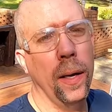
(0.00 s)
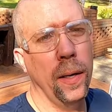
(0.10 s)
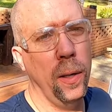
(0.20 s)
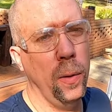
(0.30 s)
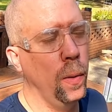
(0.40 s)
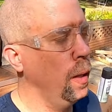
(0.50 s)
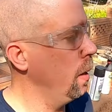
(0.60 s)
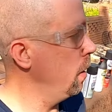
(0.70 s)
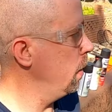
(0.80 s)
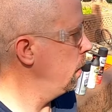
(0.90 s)
I
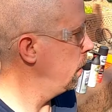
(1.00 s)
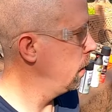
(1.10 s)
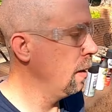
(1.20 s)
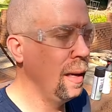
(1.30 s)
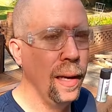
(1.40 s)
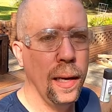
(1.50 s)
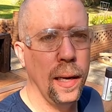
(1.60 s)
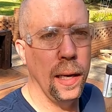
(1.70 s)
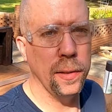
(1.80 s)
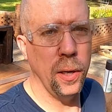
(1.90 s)
know
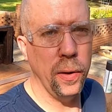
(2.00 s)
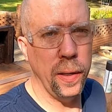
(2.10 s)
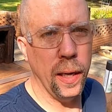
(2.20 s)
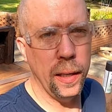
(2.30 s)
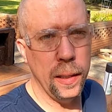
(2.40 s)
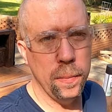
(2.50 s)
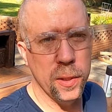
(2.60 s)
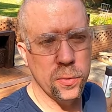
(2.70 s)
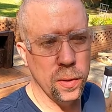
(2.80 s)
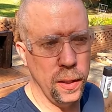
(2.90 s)
how dirty I
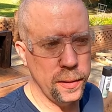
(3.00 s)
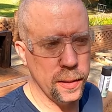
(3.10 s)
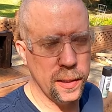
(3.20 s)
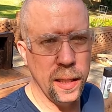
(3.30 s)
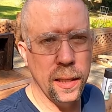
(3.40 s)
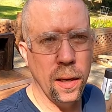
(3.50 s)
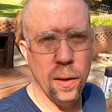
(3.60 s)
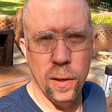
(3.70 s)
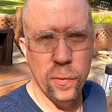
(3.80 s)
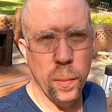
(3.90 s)
am. This rust is getting
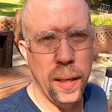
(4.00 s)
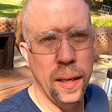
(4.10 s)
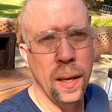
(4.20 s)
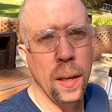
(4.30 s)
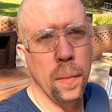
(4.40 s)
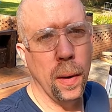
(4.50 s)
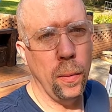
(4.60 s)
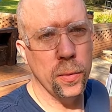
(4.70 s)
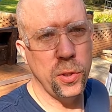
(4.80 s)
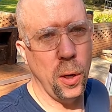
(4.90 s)
all over me,
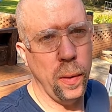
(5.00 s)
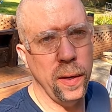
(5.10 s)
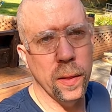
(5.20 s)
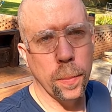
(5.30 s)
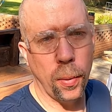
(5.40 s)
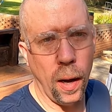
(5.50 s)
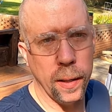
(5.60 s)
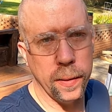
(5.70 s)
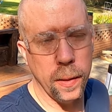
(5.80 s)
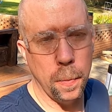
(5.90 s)
but I'm going to share with you the
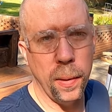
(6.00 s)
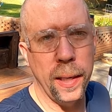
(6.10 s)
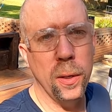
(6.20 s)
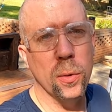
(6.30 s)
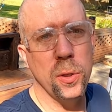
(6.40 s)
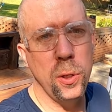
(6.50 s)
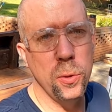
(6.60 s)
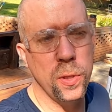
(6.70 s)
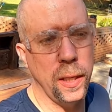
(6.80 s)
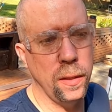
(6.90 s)
product that I plan on
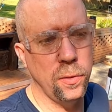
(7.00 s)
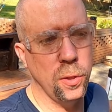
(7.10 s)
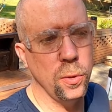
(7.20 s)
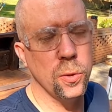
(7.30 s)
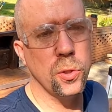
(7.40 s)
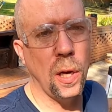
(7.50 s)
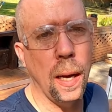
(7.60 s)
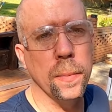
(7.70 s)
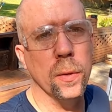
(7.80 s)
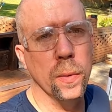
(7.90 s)
using to
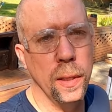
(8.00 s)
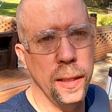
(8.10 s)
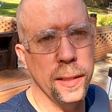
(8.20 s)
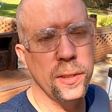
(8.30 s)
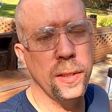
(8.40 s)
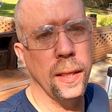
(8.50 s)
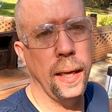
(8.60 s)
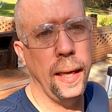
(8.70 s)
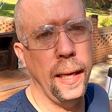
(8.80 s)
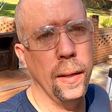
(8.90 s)
stop the rust
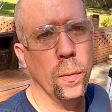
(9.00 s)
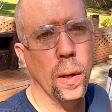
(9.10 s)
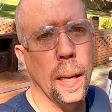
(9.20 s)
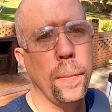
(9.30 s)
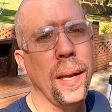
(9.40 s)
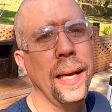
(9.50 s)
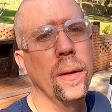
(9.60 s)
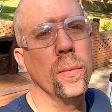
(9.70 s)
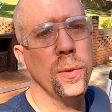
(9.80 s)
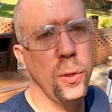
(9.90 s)
and what I
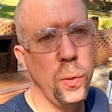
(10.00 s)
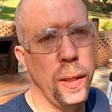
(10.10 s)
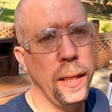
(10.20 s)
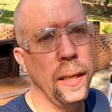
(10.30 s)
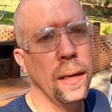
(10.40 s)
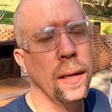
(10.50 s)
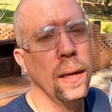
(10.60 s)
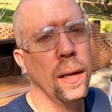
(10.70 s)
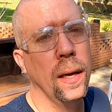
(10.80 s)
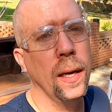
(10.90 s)
plan on doing
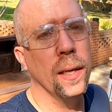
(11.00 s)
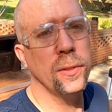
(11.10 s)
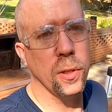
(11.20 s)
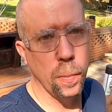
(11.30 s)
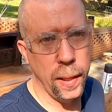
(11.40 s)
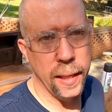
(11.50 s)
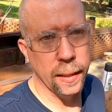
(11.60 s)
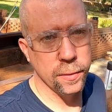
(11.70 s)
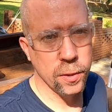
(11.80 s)
to the bed.